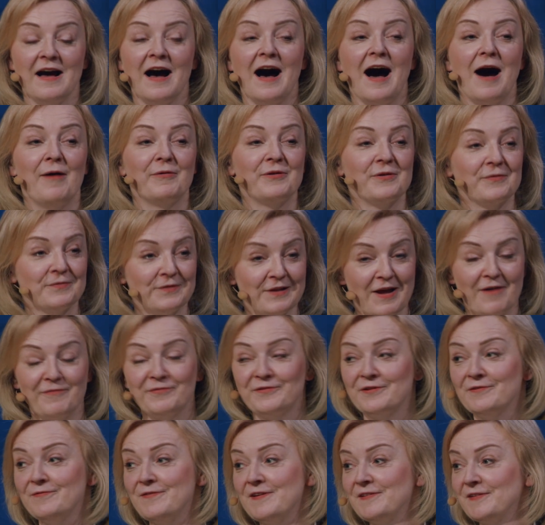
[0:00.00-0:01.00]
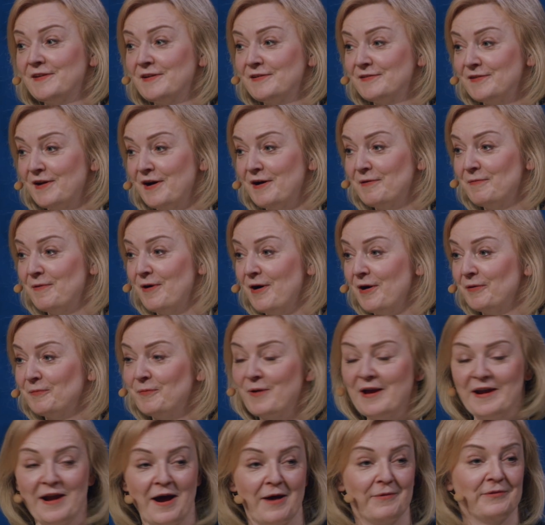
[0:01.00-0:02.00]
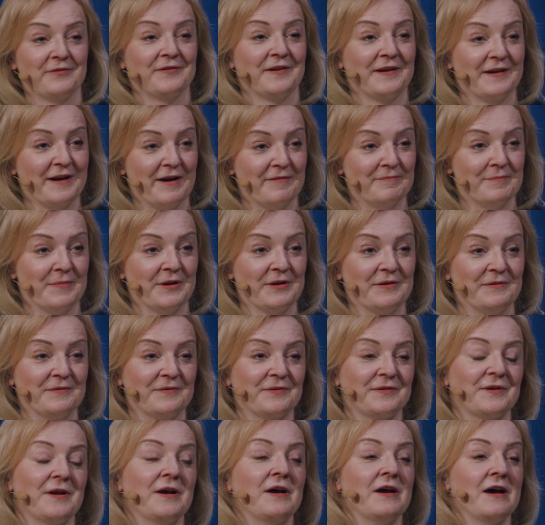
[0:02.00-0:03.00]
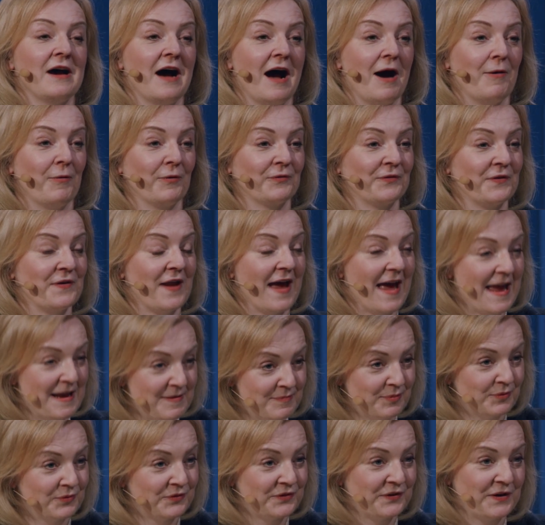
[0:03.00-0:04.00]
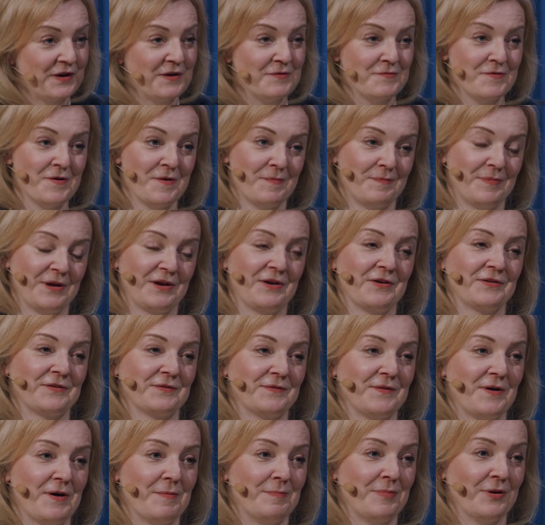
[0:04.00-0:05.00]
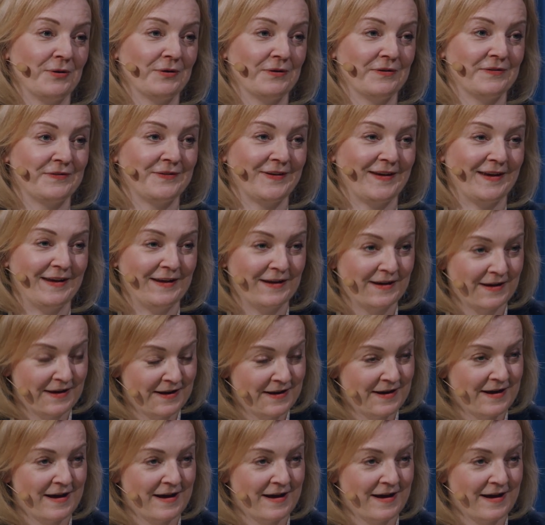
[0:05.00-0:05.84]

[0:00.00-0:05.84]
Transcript: I would have loved to visit Taiwan when I was in government. I wasn't able to because of our policy.